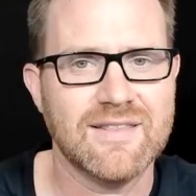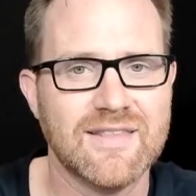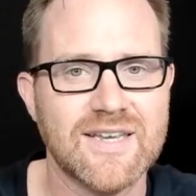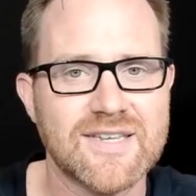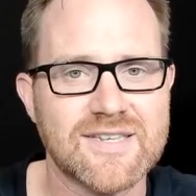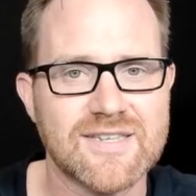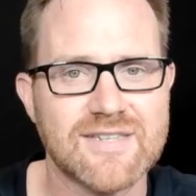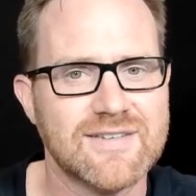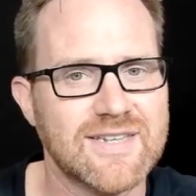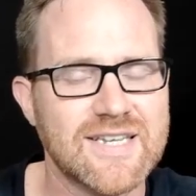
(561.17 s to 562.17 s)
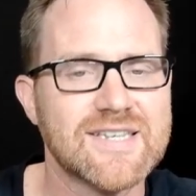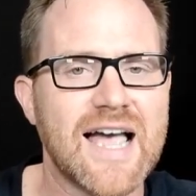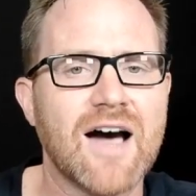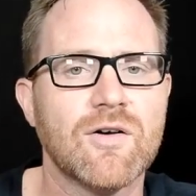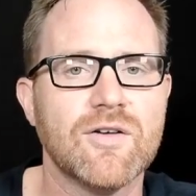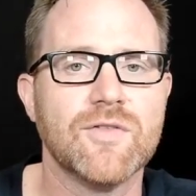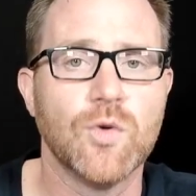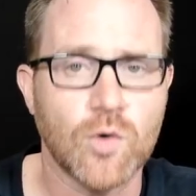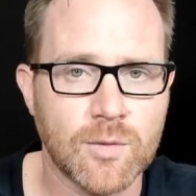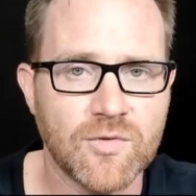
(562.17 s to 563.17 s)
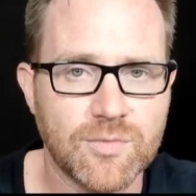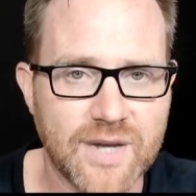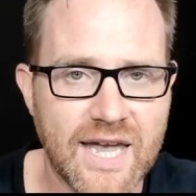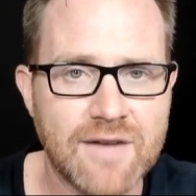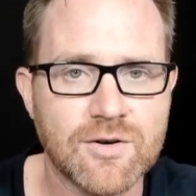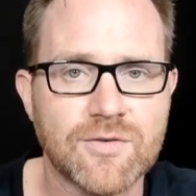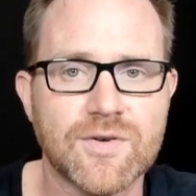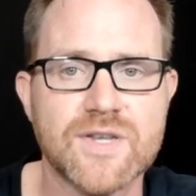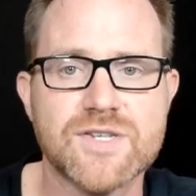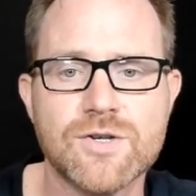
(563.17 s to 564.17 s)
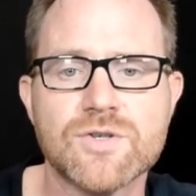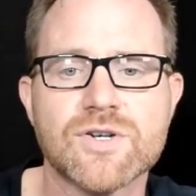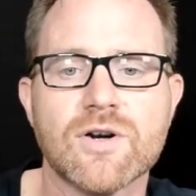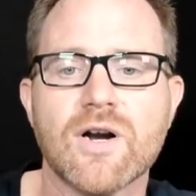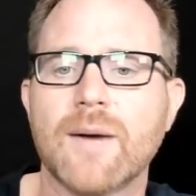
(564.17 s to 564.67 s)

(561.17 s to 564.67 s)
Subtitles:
This is out of the norm of behavior for this user.